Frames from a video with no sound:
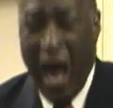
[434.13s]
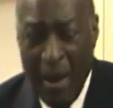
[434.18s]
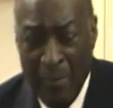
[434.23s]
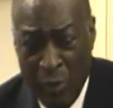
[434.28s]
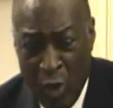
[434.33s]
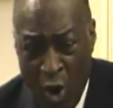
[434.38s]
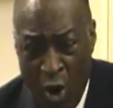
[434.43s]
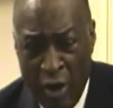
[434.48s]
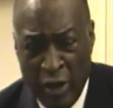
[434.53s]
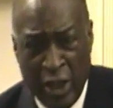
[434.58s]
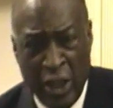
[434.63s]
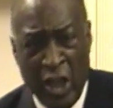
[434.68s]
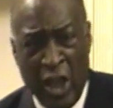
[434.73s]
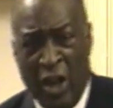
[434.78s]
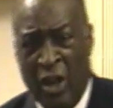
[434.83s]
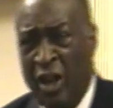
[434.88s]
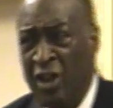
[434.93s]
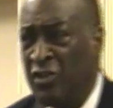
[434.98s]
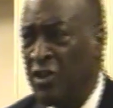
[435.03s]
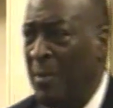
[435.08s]
I'm going in
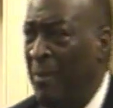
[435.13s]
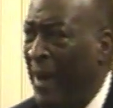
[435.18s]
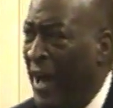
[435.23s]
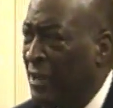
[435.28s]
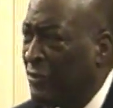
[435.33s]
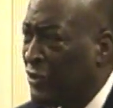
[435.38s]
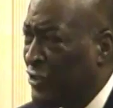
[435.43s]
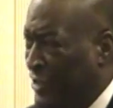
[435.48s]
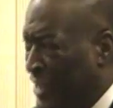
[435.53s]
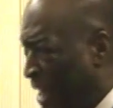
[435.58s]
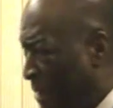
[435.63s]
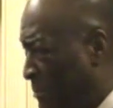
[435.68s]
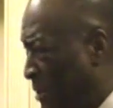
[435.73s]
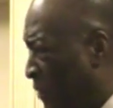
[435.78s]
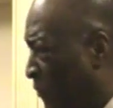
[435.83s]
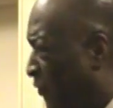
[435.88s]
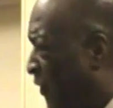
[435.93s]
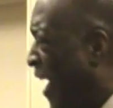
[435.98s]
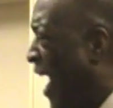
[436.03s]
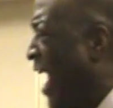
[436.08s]
there, there's about
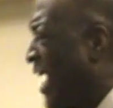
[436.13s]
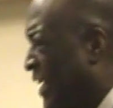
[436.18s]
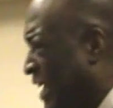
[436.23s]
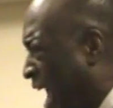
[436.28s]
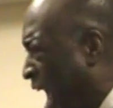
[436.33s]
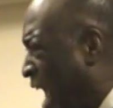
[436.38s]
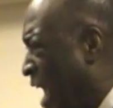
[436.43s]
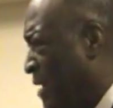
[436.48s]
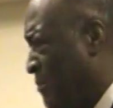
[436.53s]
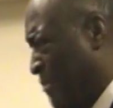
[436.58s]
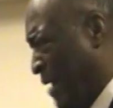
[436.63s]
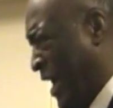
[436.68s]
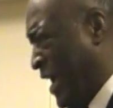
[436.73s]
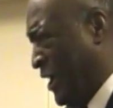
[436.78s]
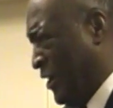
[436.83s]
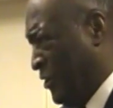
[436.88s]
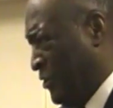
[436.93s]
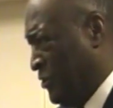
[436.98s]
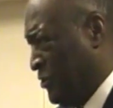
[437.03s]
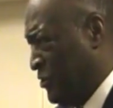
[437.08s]
75
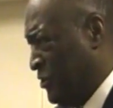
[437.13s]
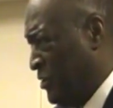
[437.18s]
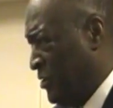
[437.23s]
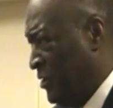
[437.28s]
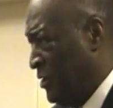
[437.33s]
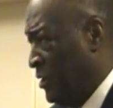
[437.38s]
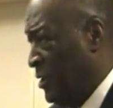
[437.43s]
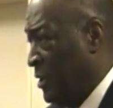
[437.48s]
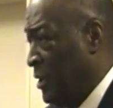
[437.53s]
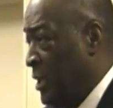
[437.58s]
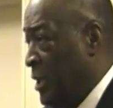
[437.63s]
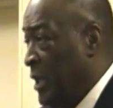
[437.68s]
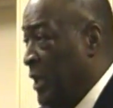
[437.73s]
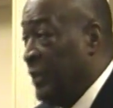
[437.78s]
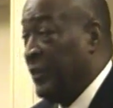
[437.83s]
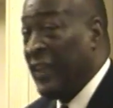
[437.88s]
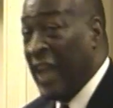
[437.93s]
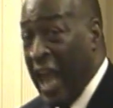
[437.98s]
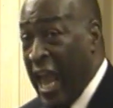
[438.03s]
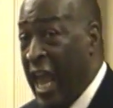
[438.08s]
gangbangers.
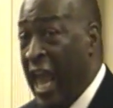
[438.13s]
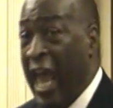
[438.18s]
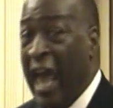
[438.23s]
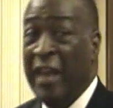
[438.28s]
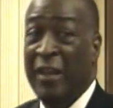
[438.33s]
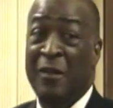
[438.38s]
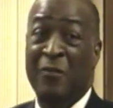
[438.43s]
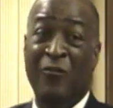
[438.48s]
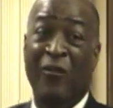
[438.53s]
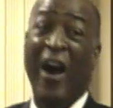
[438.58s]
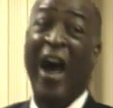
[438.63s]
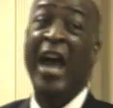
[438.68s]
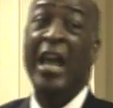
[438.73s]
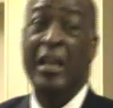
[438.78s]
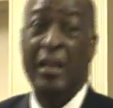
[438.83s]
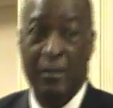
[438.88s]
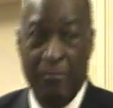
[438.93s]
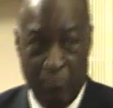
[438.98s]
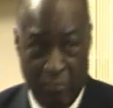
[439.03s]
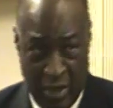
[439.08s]
They had
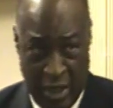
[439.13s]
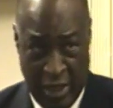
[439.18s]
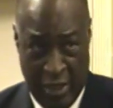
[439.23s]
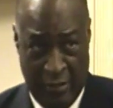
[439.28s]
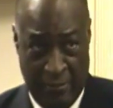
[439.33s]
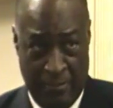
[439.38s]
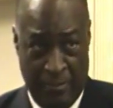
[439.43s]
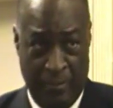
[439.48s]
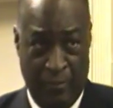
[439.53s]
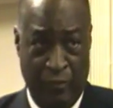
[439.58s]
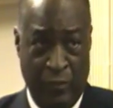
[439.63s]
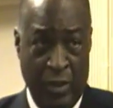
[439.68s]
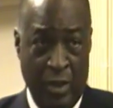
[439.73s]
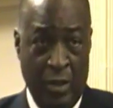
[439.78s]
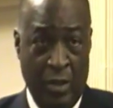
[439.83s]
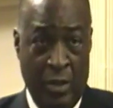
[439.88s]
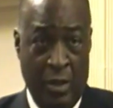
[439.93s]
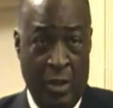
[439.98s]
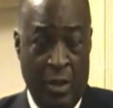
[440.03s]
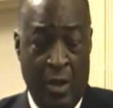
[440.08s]
invited me
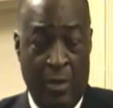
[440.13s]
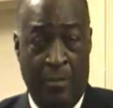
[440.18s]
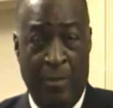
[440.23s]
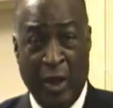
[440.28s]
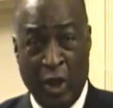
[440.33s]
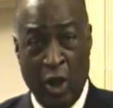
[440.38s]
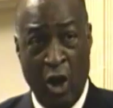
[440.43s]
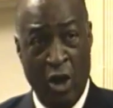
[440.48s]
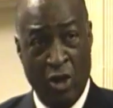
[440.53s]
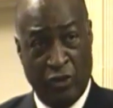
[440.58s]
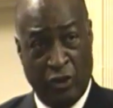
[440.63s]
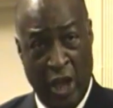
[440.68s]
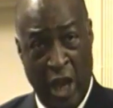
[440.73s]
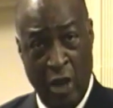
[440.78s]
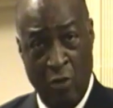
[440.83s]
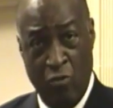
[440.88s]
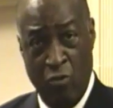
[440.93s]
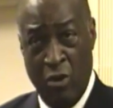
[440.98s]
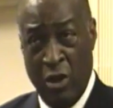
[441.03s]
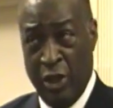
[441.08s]
because
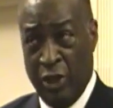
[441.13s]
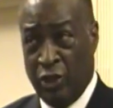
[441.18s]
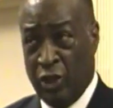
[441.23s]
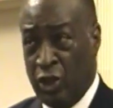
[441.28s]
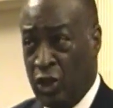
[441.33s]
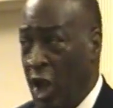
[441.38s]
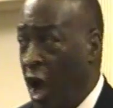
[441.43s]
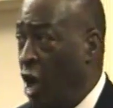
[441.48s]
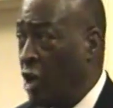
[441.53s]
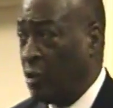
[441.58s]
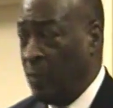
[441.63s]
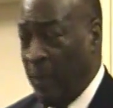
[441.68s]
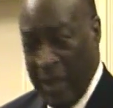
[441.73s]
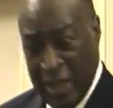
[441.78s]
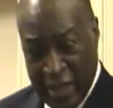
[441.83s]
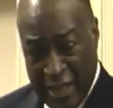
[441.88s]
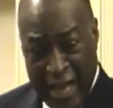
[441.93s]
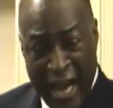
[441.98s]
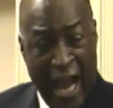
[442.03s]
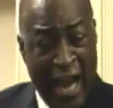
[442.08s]
they wanted to talk to
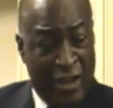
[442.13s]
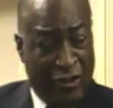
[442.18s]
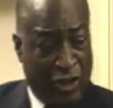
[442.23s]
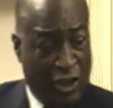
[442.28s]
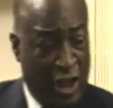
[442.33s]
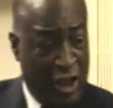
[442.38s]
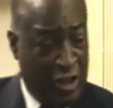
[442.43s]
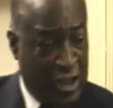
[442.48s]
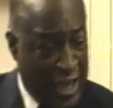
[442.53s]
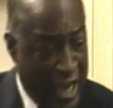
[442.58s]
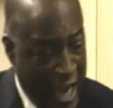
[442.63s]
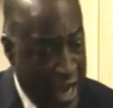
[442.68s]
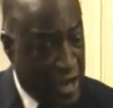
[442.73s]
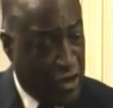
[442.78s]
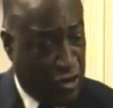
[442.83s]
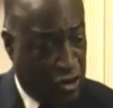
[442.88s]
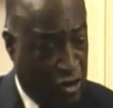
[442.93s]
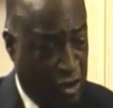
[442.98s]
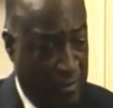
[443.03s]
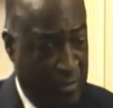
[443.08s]
me. And the guy sitting
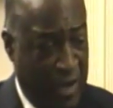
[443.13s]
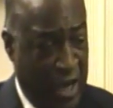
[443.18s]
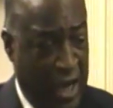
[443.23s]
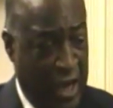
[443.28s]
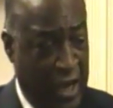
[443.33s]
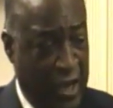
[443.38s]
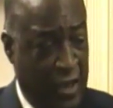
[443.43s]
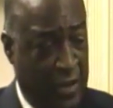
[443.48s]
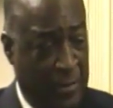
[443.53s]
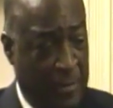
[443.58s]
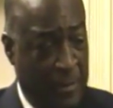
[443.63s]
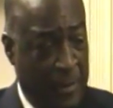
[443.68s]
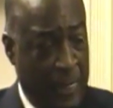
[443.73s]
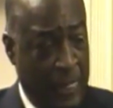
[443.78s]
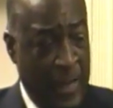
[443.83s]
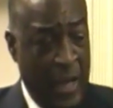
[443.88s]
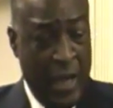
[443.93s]
next to me